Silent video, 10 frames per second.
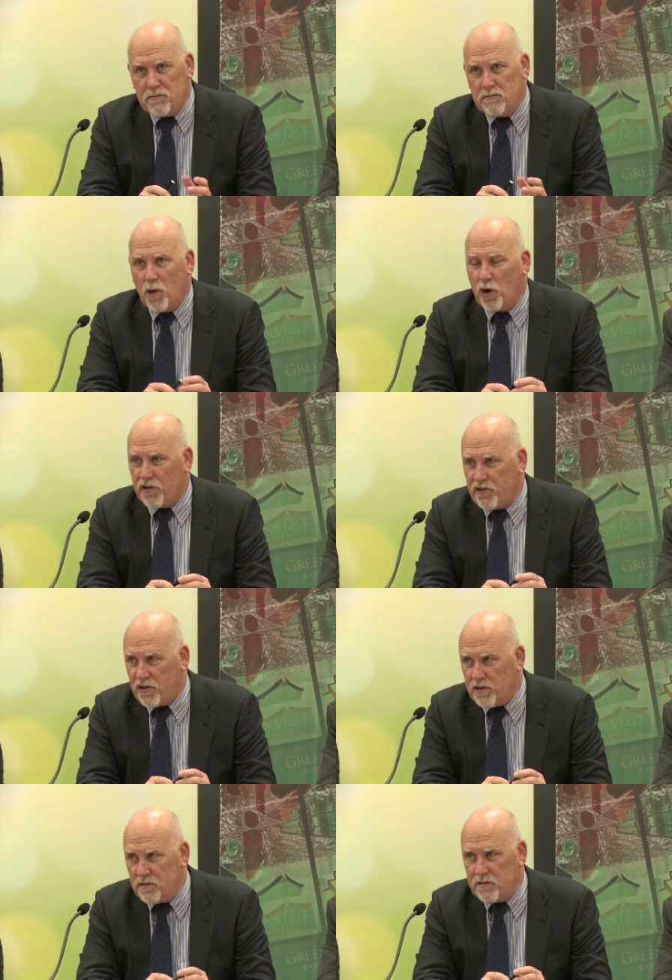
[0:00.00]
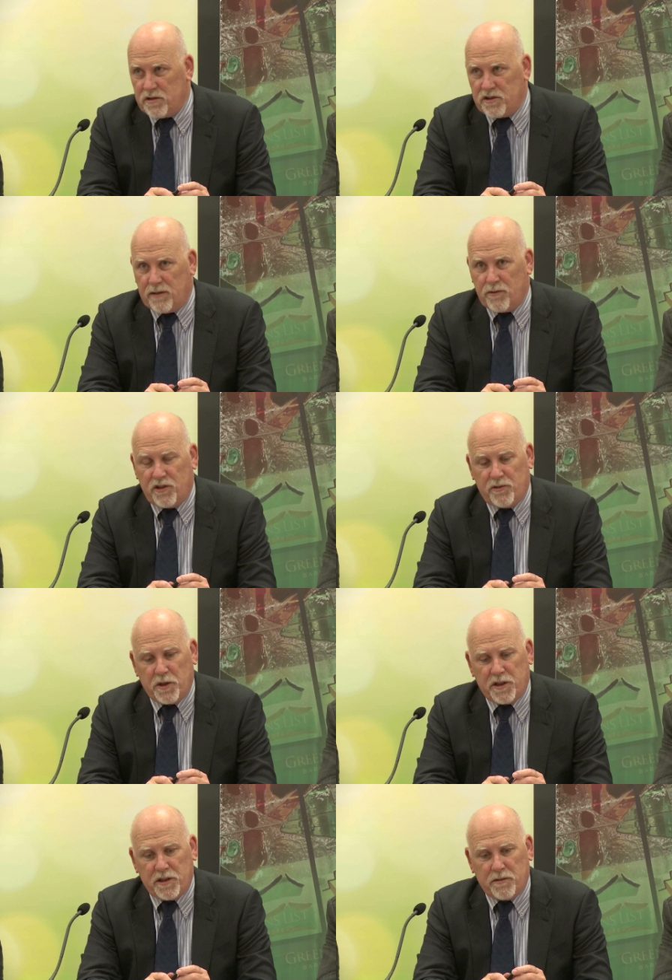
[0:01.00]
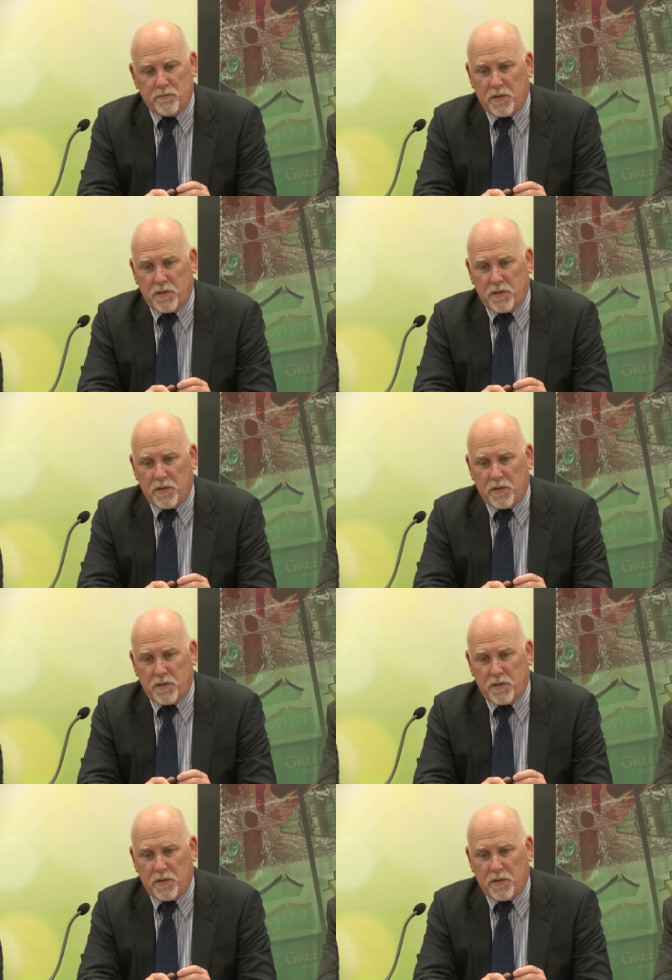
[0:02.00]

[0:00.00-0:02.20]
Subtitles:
modest, generally speaking,